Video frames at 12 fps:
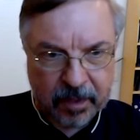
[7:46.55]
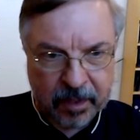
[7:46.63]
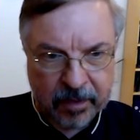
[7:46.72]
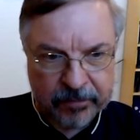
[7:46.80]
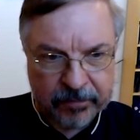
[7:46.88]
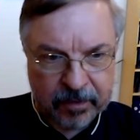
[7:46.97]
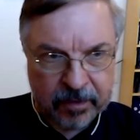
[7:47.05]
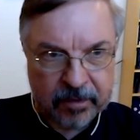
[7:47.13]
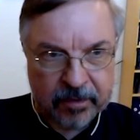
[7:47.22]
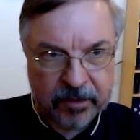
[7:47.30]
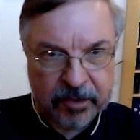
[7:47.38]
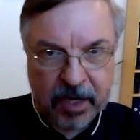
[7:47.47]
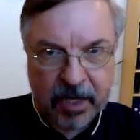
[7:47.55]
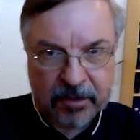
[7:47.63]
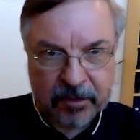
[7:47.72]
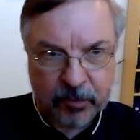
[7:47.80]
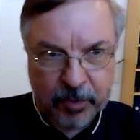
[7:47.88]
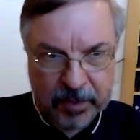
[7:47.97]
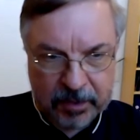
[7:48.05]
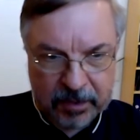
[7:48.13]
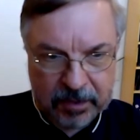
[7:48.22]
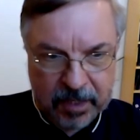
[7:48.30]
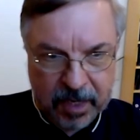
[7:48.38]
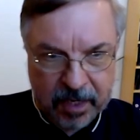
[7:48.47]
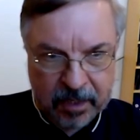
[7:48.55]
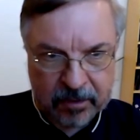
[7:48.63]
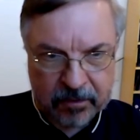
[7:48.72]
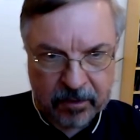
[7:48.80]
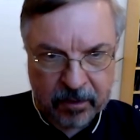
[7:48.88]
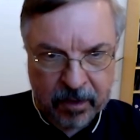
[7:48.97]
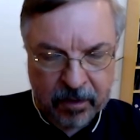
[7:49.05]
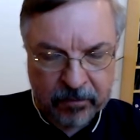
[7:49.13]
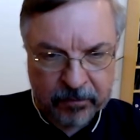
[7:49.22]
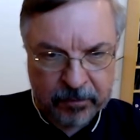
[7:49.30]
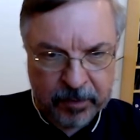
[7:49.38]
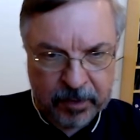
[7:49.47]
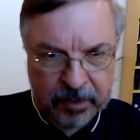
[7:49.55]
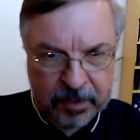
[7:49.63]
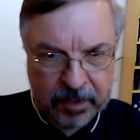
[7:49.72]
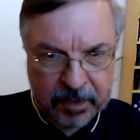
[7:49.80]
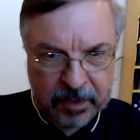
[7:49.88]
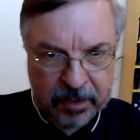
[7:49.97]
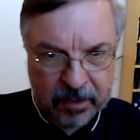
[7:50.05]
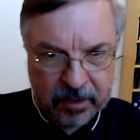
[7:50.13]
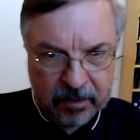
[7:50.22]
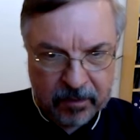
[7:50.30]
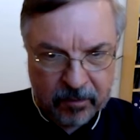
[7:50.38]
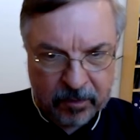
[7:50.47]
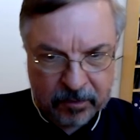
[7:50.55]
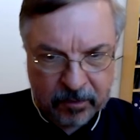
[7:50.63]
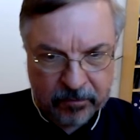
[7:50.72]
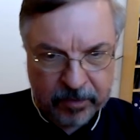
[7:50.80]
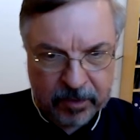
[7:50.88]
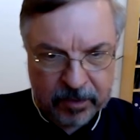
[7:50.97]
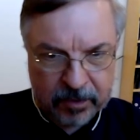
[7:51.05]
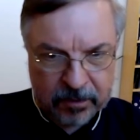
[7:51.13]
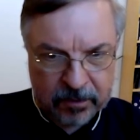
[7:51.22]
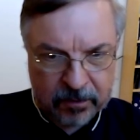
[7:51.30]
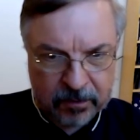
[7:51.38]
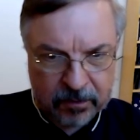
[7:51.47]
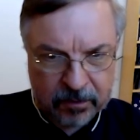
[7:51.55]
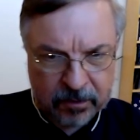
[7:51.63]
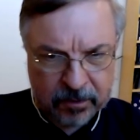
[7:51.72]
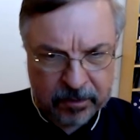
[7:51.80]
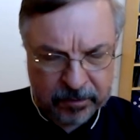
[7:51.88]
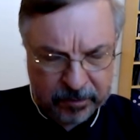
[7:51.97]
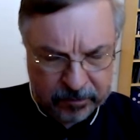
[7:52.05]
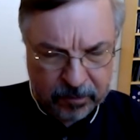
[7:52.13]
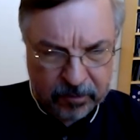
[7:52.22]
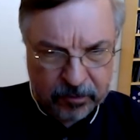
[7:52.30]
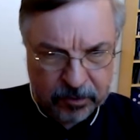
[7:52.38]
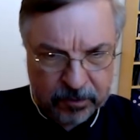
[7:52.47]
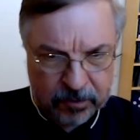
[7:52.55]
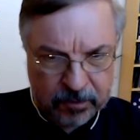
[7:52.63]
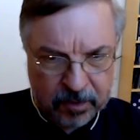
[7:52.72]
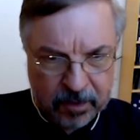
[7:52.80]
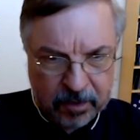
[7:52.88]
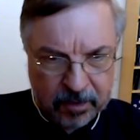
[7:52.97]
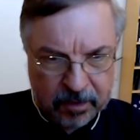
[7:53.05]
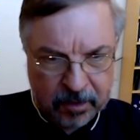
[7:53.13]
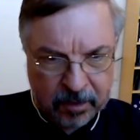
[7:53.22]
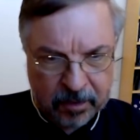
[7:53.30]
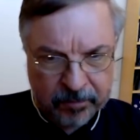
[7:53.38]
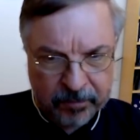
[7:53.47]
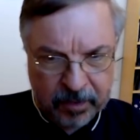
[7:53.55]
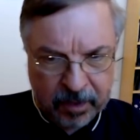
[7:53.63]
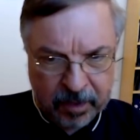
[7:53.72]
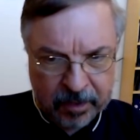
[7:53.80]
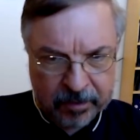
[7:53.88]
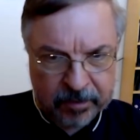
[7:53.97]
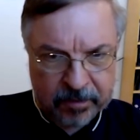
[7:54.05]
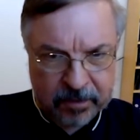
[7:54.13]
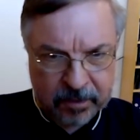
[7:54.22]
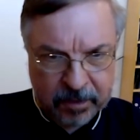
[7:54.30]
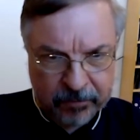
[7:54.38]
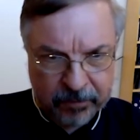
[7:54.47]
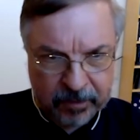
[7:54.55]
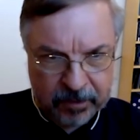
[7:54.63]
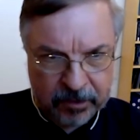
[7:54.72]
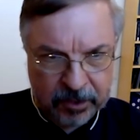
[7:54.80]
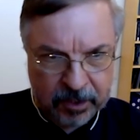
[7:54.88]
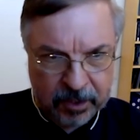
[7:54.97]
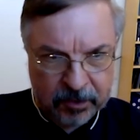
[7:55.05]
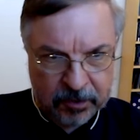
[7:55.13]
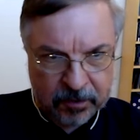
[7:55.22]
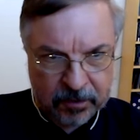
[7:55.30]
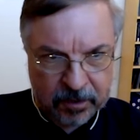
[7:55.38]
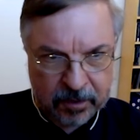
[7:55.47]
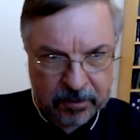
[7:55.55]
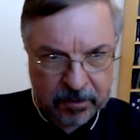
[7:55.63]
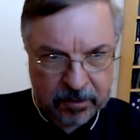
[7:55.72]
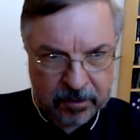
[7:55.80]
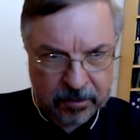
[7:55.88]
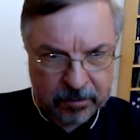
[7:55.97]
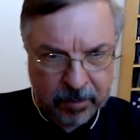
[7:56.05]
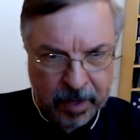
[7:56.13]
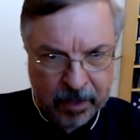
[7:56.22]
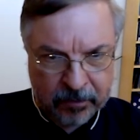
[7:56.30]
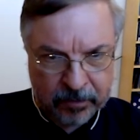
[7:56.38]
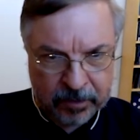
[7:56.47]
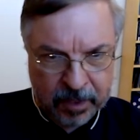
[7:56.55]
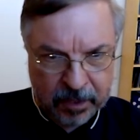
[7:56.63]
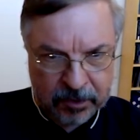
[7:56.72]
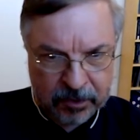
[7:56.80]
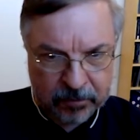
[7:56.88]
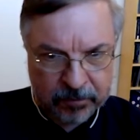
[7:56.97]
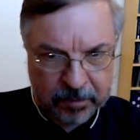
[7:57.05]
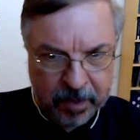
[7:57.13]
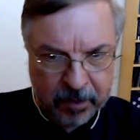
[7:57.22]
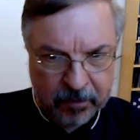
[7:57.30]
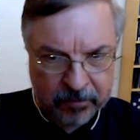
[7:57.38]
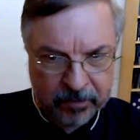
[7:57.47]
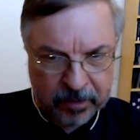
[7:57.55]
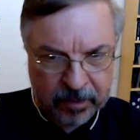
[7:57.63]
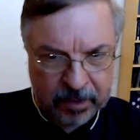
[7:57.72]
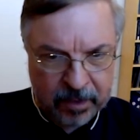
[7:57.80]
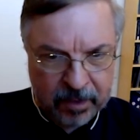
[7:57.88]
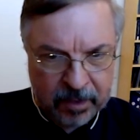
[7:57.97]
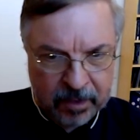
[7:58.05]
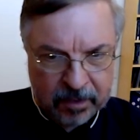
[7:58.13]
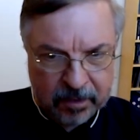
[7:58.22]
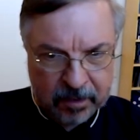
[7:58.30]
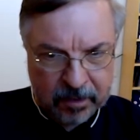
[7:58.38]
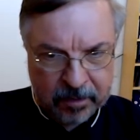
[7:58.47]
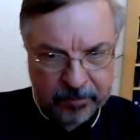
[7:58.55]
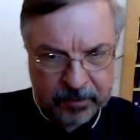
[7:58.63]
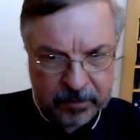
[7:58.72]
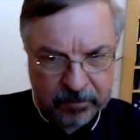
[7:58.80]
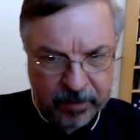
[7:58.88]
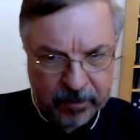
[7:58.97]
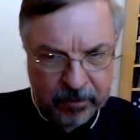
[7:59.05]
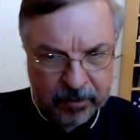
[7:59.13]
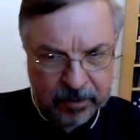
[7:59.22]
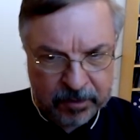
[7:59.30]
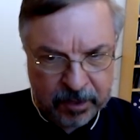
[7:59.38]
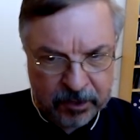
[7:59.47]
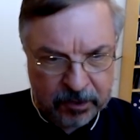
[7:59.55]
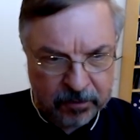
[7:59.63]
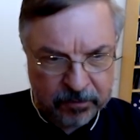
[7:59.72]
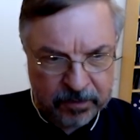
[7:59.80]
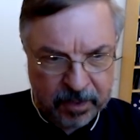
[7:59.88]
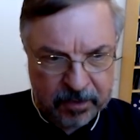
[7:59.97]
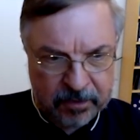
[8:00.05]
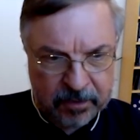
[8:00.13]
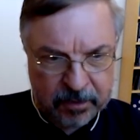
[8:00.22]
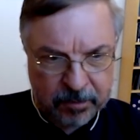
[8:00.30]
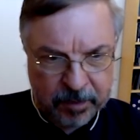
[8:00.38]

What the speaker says: After just 20 days of PD with conventional solutions, there are significant changes. There's a marked reduction of the microvilli. There is vacuolization of cells near the